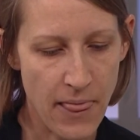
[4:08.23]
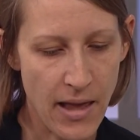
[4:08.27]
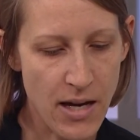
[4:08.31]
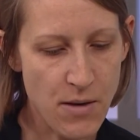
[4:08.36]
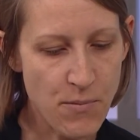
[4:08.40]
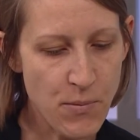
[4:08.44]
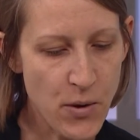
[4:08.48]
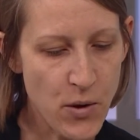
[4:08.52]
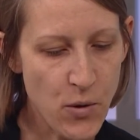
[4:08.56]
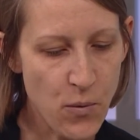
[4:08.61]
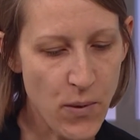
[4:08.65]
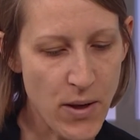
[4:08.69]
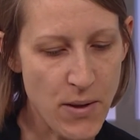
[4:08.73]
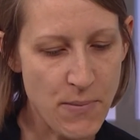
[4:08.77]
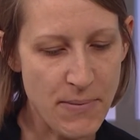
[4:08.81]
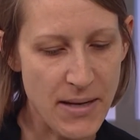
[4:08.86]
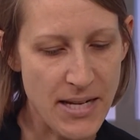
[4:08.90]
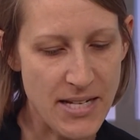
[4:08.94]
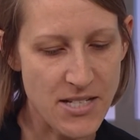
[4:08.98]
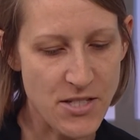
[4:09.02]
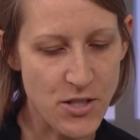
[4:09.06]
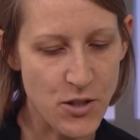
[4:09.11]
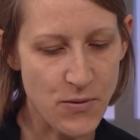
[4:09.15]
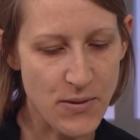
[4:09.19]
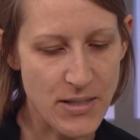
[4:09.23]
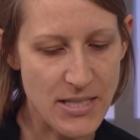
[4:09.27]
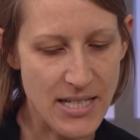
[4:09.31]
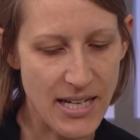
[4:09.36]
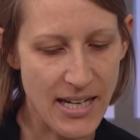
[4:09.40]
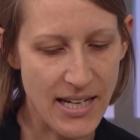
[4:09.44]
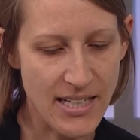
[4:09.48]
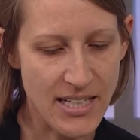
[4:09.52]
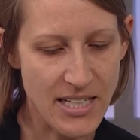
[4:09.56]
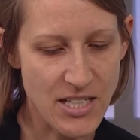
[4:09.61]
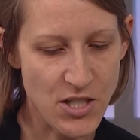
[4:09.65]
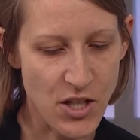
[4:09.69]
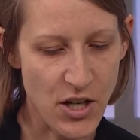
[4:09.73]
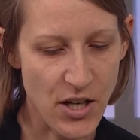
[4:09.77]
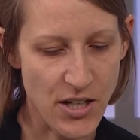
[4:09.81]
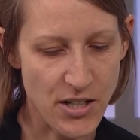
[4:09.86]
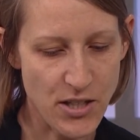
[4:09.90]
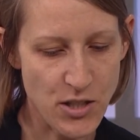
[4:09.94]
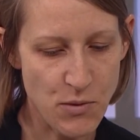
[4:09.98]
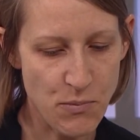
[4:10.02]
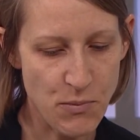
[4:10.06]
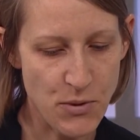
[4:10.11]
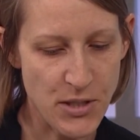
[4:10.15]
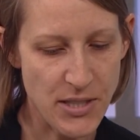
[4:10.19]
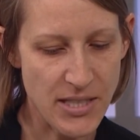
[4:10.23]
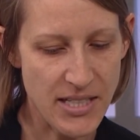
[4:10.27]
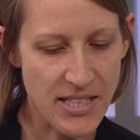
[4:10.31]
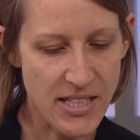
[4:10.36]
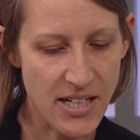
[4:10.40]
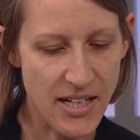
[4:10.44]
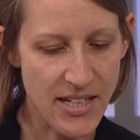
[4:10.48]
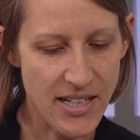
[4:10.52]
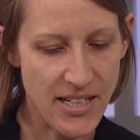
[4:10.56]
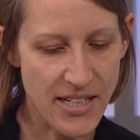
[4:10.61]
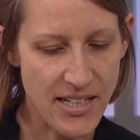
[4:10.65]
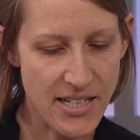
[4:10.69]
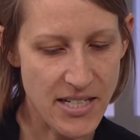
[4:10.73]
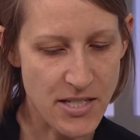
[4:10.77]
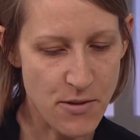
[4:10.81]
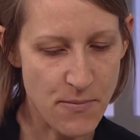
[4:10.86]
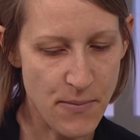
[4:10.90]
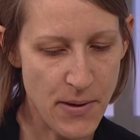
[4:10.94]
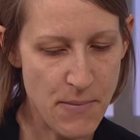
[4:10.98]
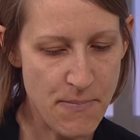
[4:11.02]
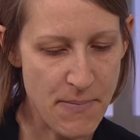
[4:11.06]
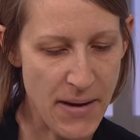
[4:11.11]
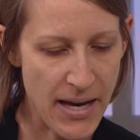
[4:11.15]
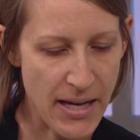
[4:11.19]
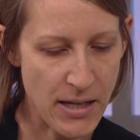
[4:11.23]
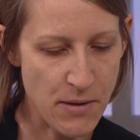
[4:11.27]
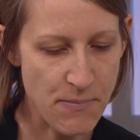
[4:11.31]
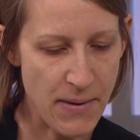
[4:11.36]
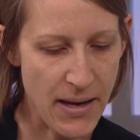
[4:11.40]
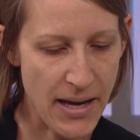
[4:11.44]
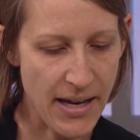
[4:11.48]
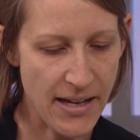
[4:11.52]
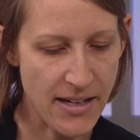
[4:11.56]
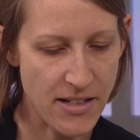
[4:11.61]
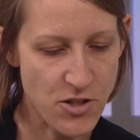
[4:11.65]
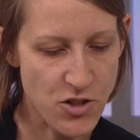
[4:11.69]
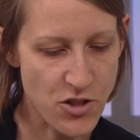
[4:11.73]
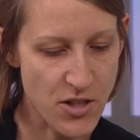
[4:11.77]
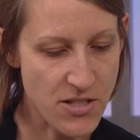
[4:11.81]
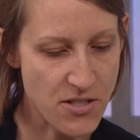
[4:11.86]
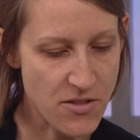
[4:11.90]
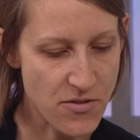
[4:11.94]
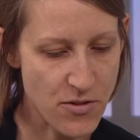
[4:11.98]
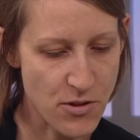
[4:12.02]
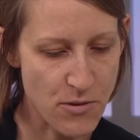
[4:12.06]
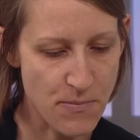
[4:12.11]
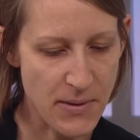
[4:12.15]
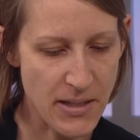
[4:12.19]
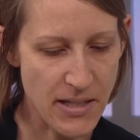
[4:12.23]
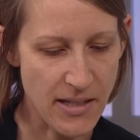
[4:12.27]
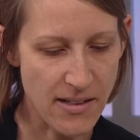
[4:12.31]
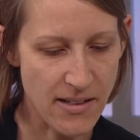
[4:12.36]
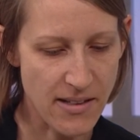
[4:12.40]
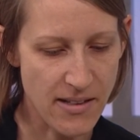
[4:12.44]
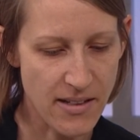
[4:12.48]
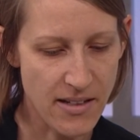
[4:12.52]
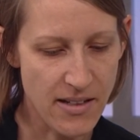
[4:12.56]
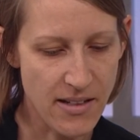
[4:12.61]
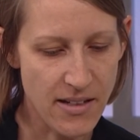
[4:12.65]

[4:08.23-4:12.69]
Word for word: I put one pencil with tiny dogs printed on it into my backpack just for me.